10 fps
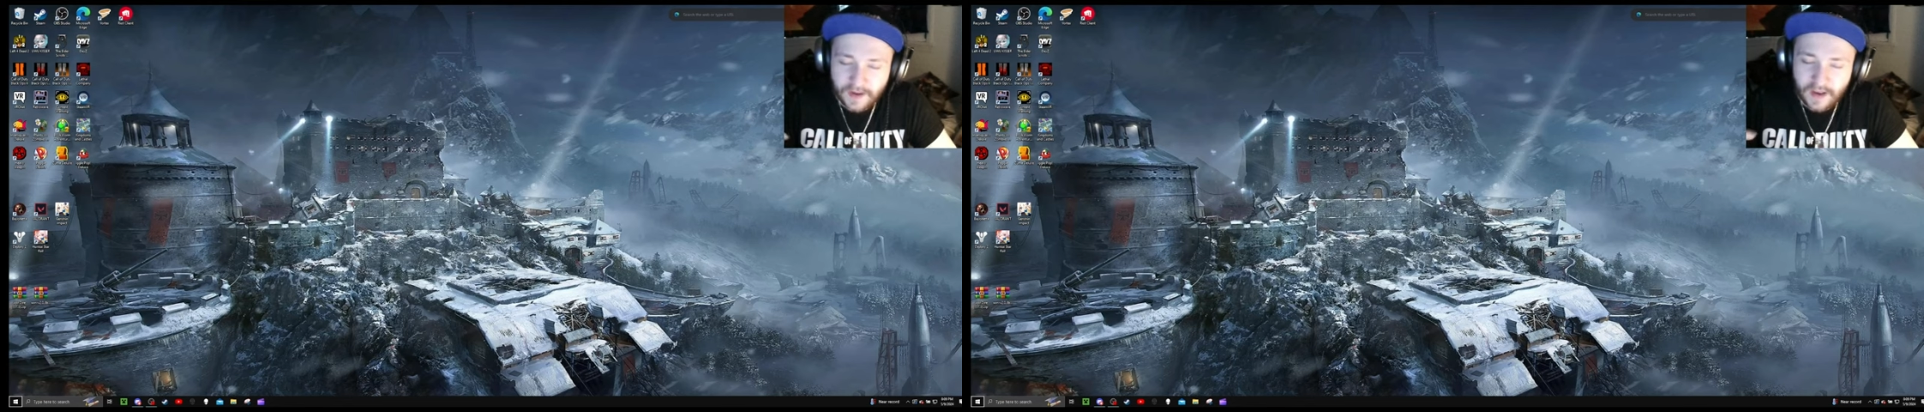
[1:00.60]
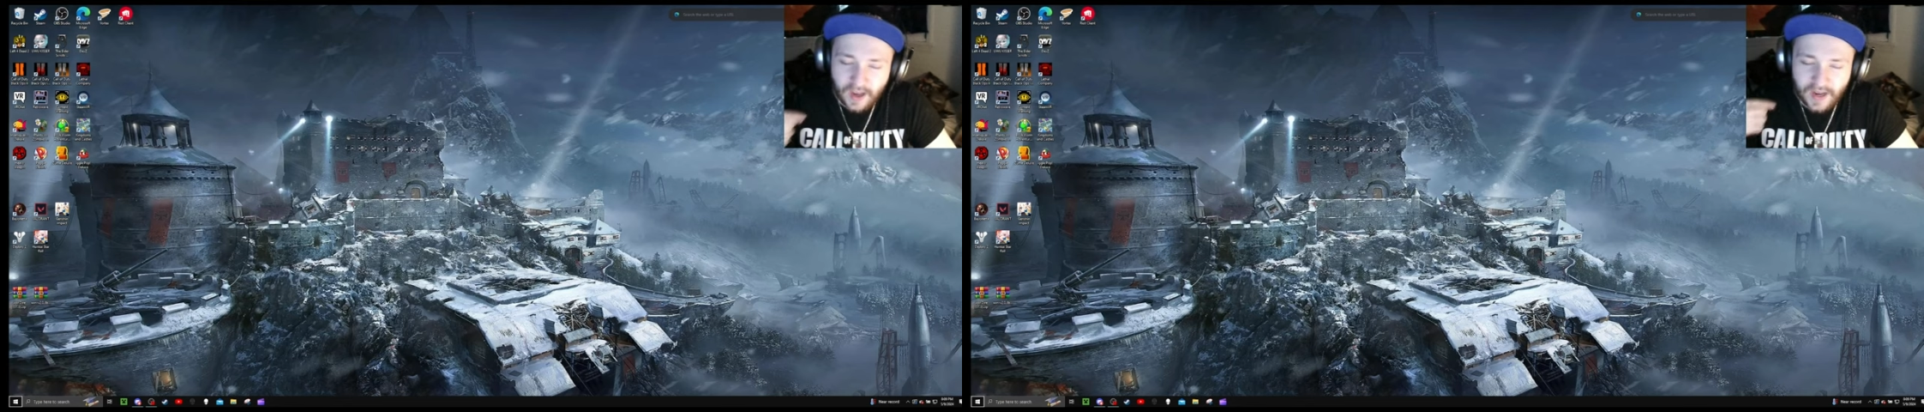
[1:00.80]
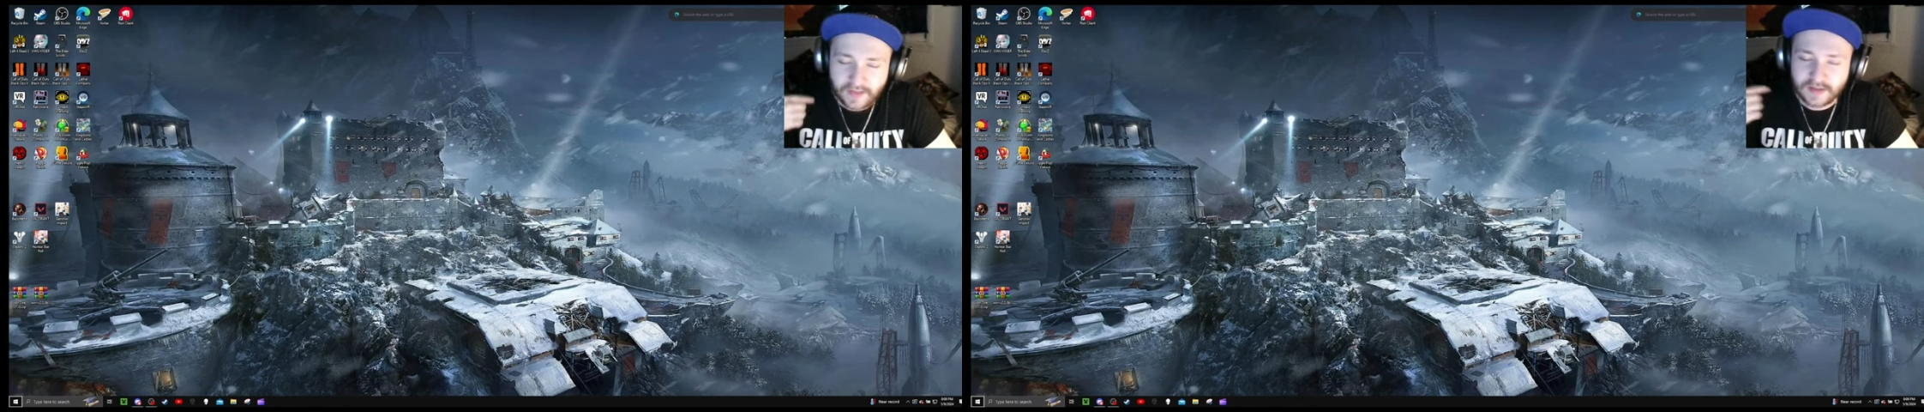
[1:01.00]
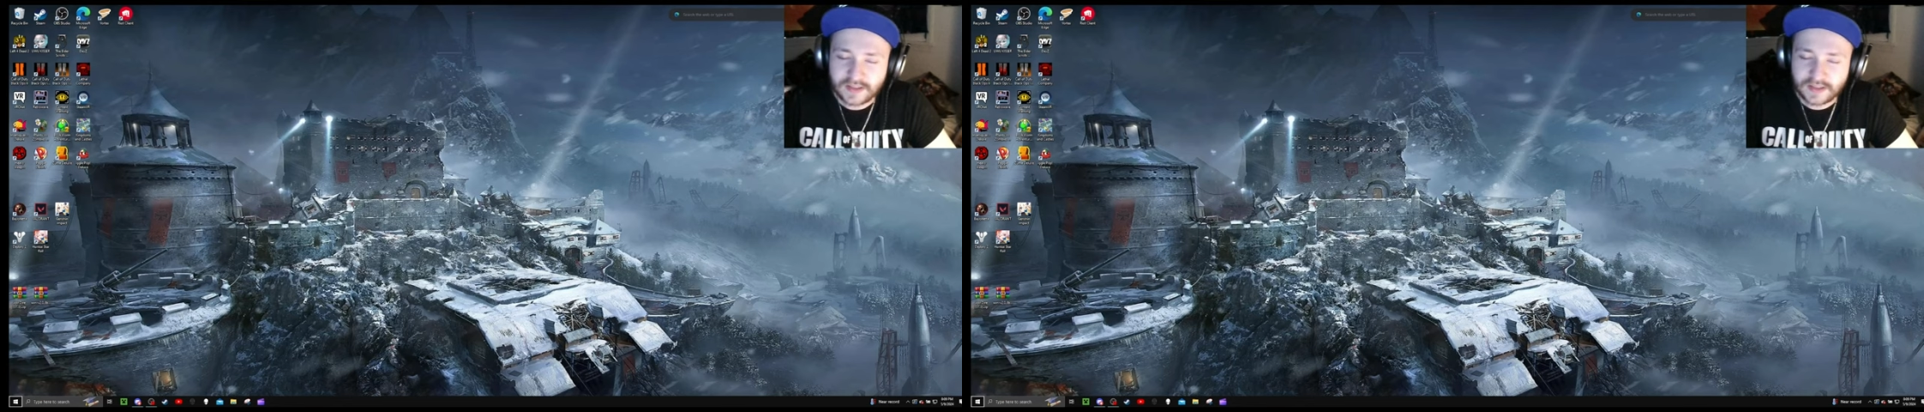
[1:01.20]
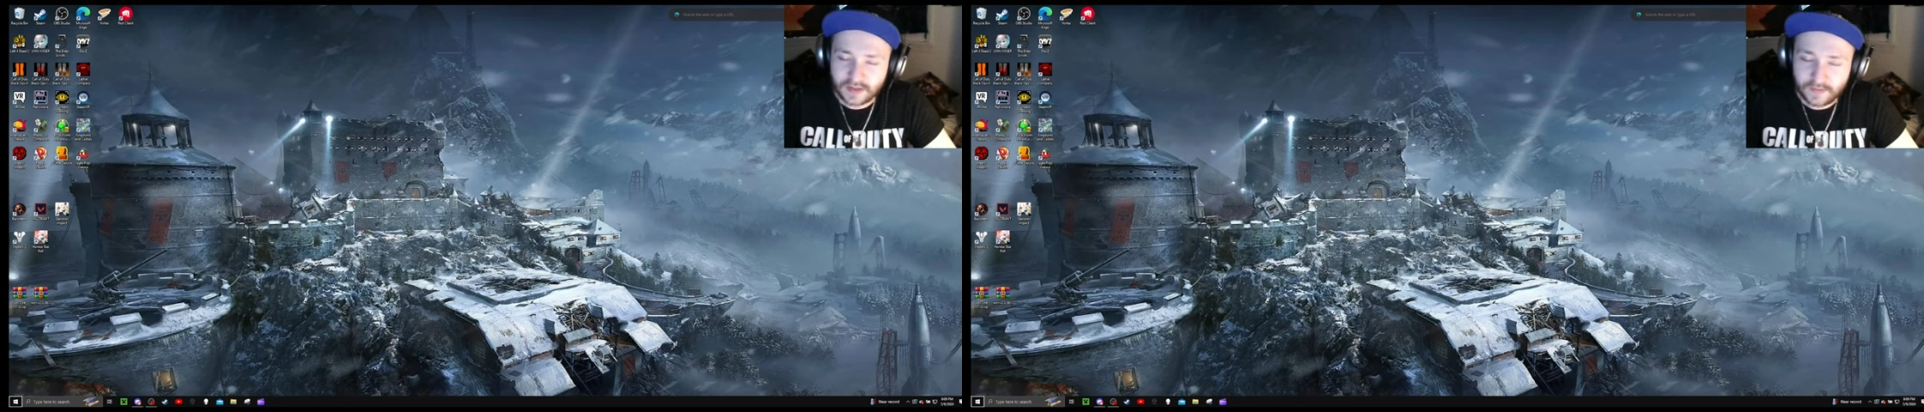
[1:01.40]
and then
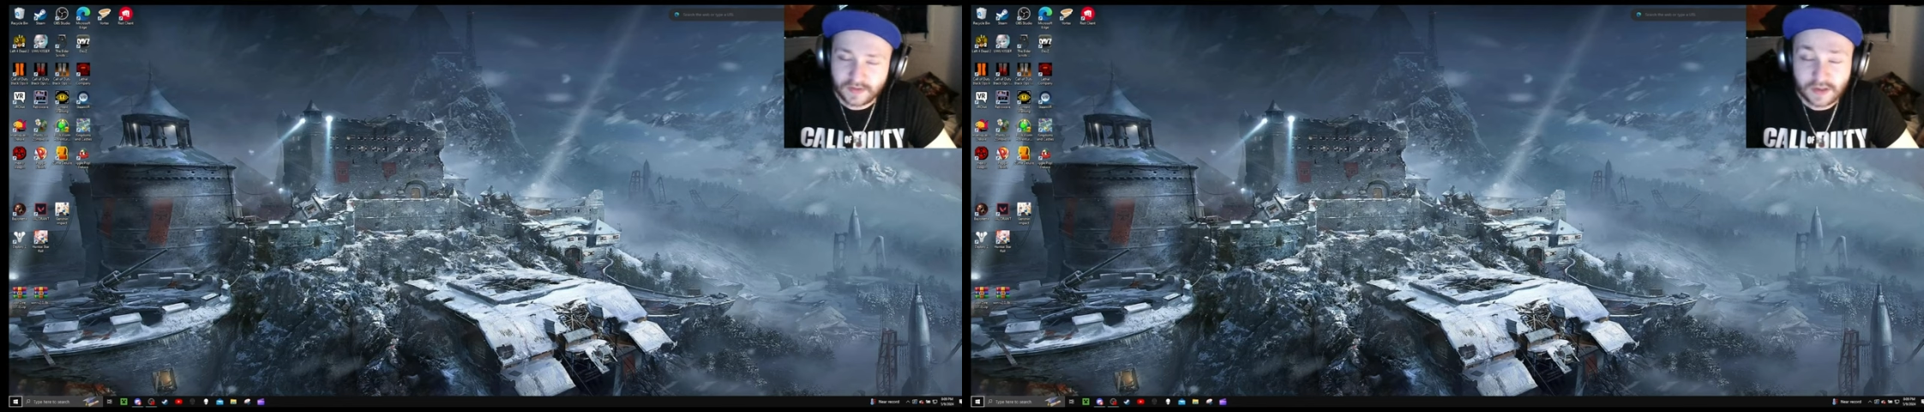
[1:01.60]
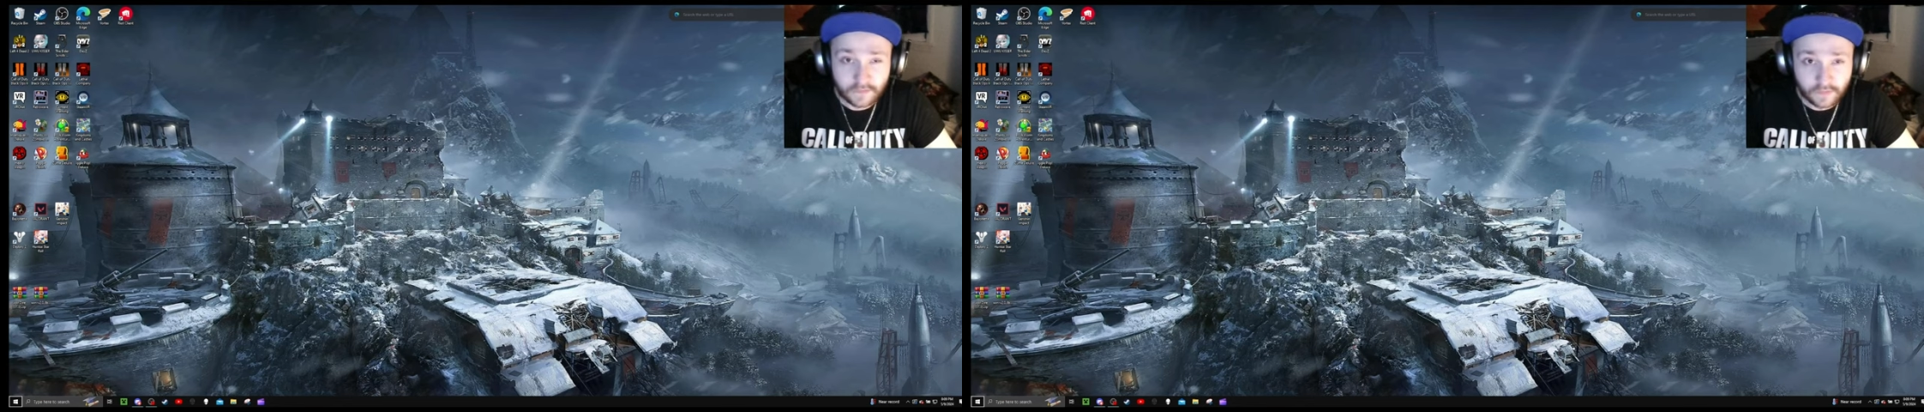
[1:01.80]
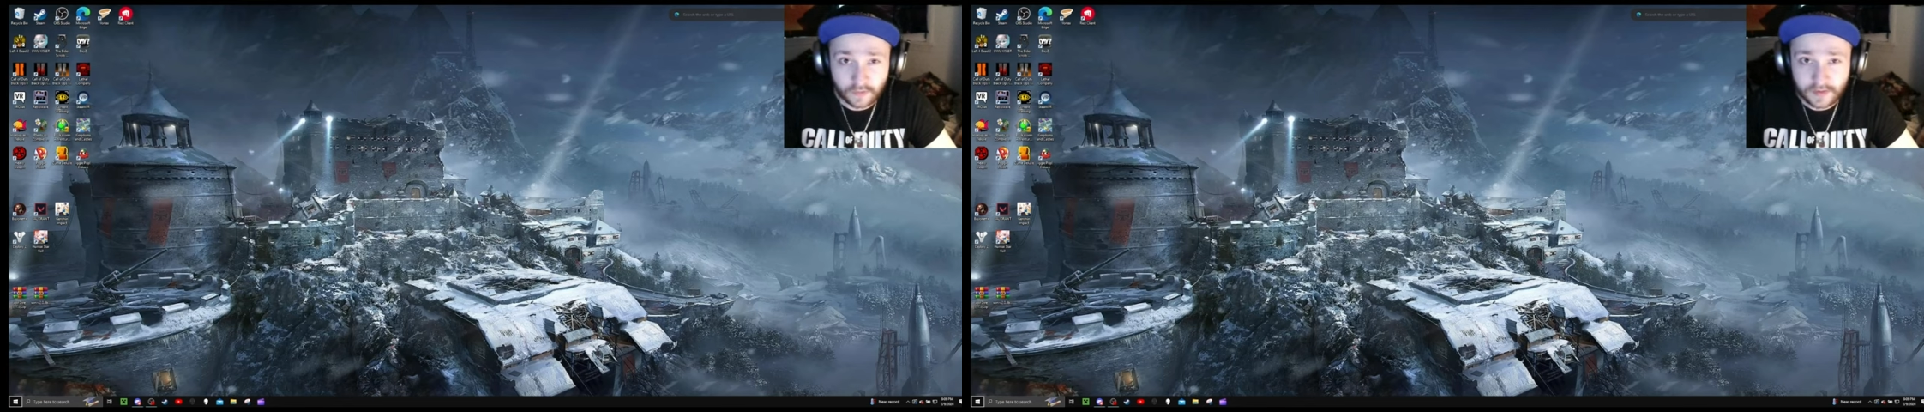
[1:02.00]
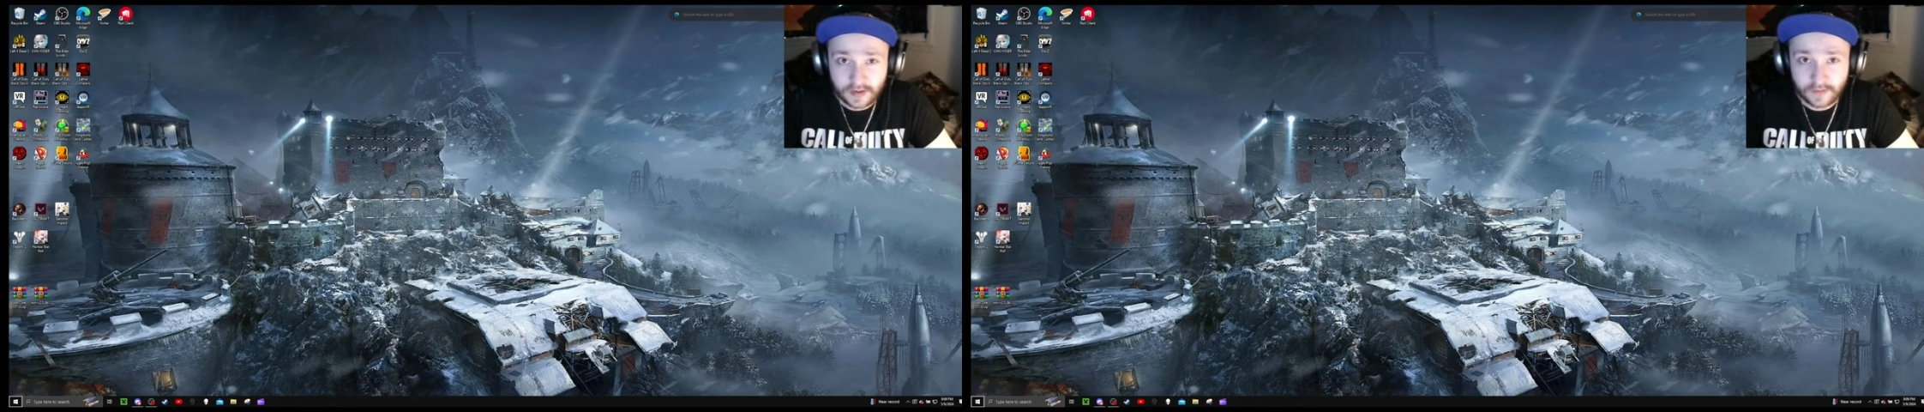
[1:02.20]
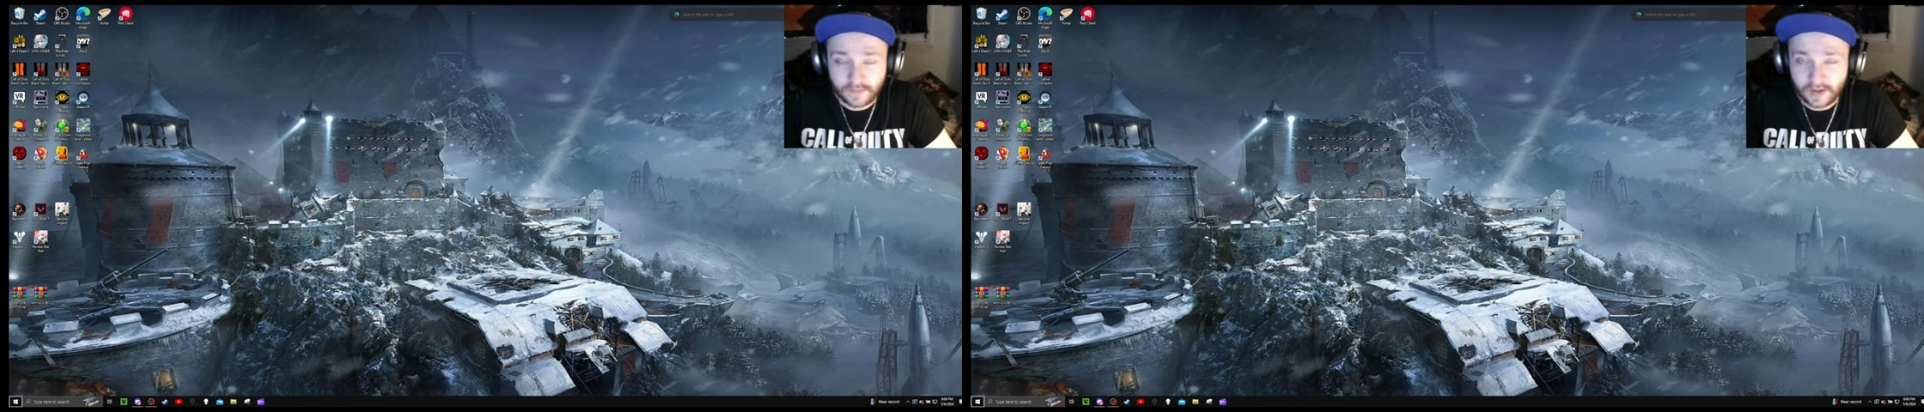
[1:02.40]
sleep until 4 p.m